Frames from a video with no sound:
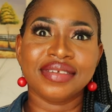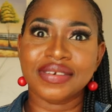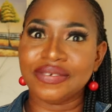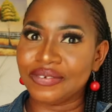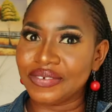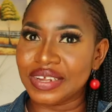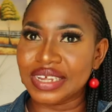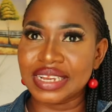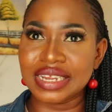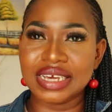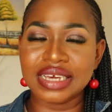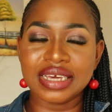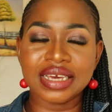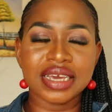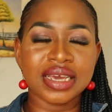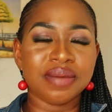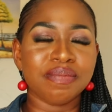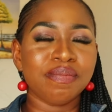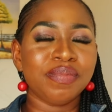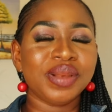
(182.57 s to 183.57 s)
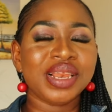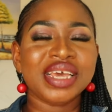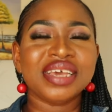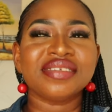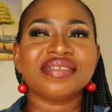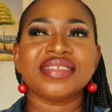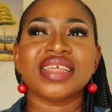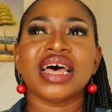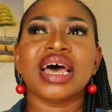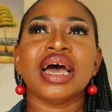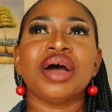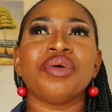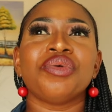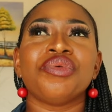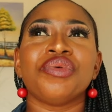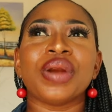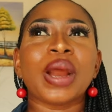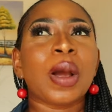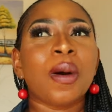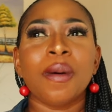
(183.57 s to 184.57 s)
definitely a place that I
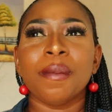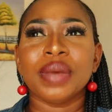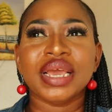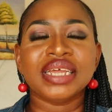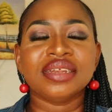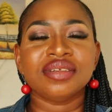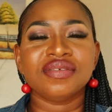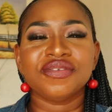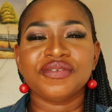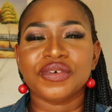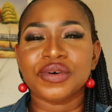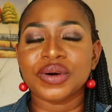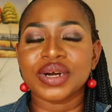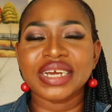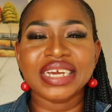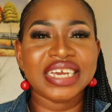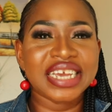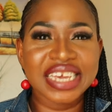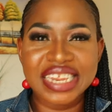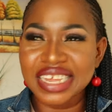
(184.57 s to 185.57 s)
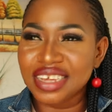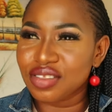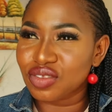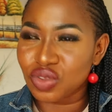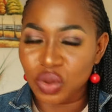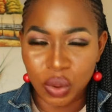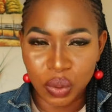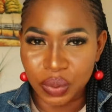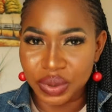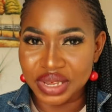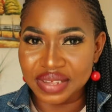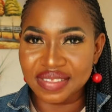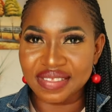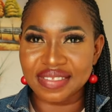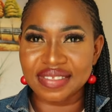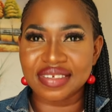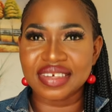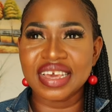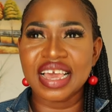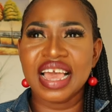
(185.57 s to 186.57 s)
would recommend for any
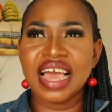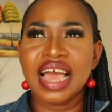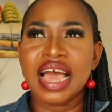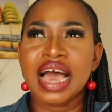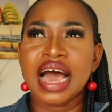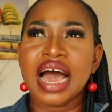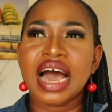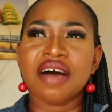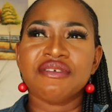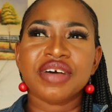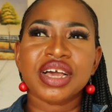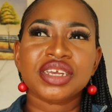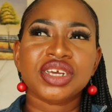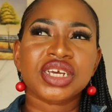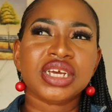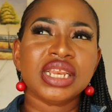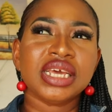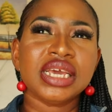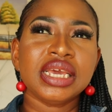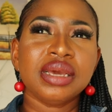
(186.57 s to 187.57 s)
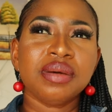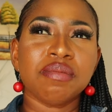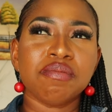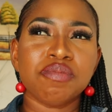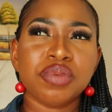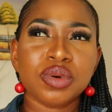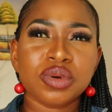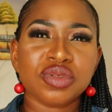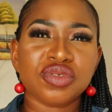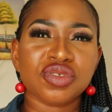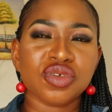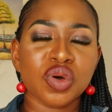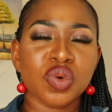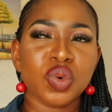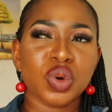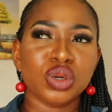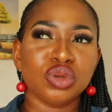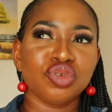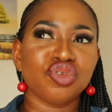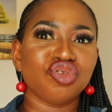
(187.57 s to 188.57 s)
tourist. I have actually booked
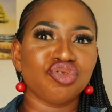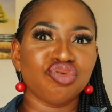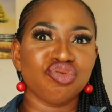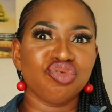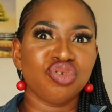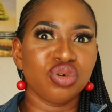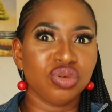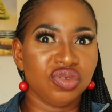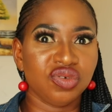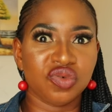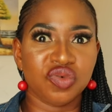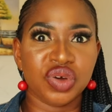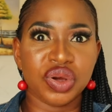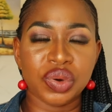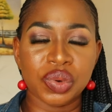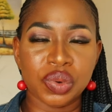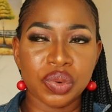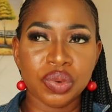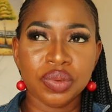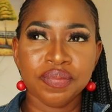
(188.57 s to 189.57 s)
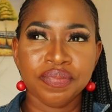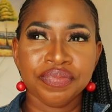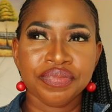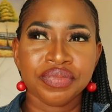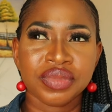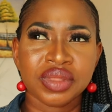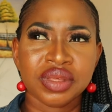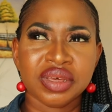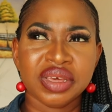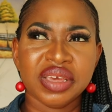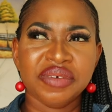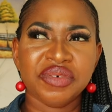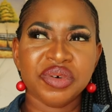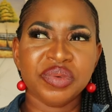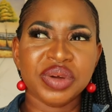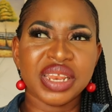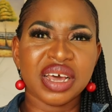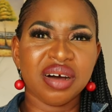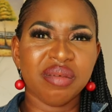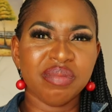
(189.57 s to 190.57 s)
someone to go to Kweu.
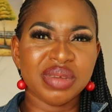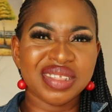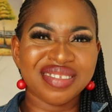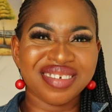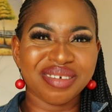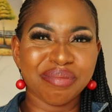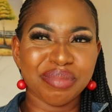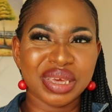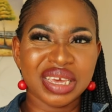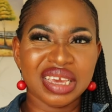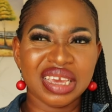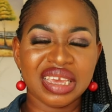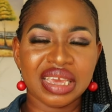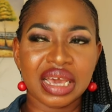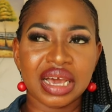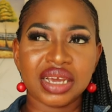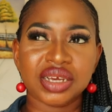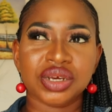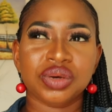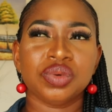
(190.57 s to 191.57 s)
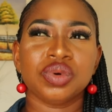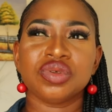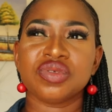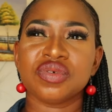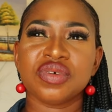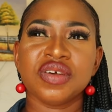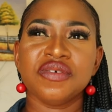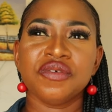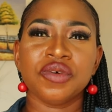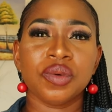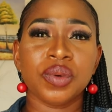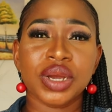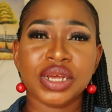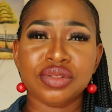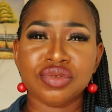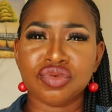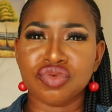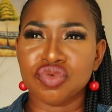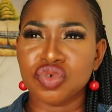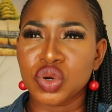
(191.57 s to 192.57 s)
Even without meeting me, yeah, she was looking for
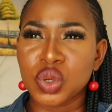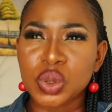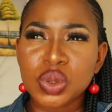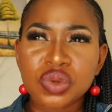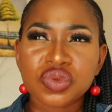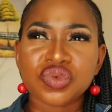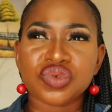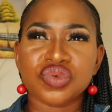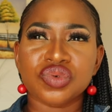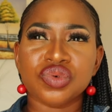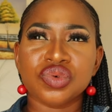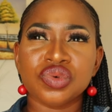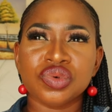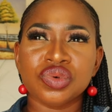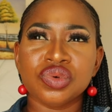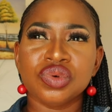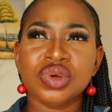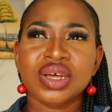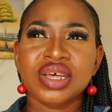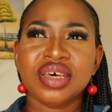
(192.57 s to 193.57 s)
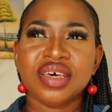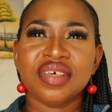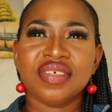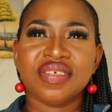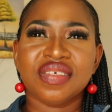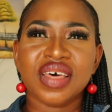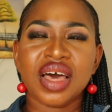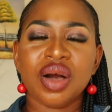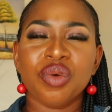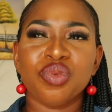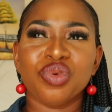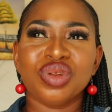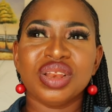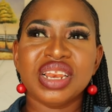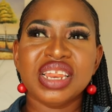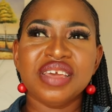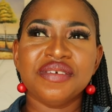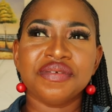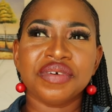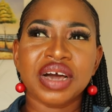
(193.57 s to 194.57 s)
where to go to that would
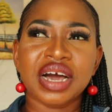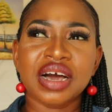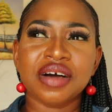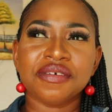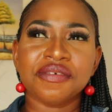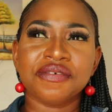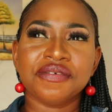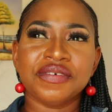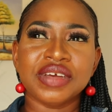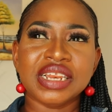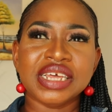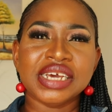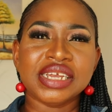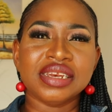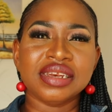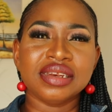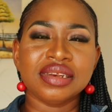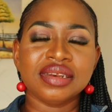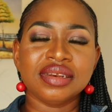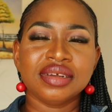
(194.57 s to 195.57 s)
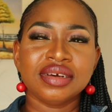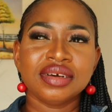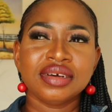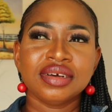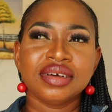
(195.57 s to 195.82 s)
leave her feeling